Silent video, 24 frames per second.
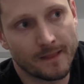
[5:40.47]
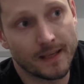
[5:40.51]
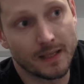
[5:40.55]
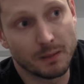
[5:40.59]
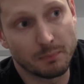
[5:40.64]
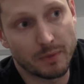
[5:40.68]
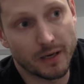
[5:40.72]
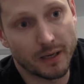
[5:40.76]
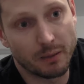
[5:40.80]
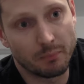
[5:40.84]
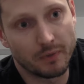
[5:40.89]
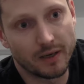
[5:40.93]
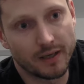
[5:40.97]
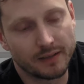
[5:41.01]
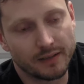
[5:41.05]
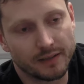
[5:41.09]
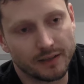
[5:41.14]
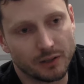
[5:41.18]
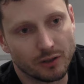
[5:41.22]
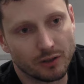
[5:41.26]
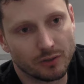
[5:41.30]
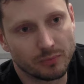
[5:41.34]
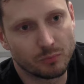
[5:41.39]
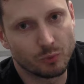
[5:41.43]
in my mind
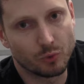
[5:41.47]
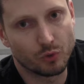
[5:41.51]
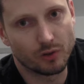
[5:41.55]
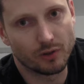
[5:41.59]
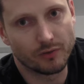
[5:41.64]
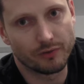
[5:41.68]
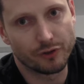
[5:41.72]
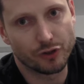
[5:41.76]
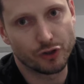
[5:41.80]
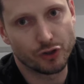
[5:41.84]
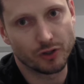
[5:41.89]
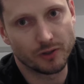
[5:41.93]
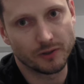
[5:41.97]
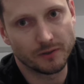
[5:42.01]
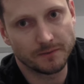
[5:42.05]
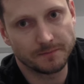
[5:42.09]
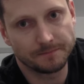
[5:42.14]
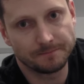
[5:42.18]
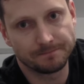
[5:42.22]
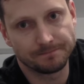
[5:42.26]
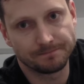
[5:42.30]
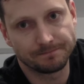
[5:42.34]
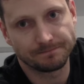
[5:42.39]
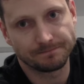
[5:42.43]
a lot more efficient.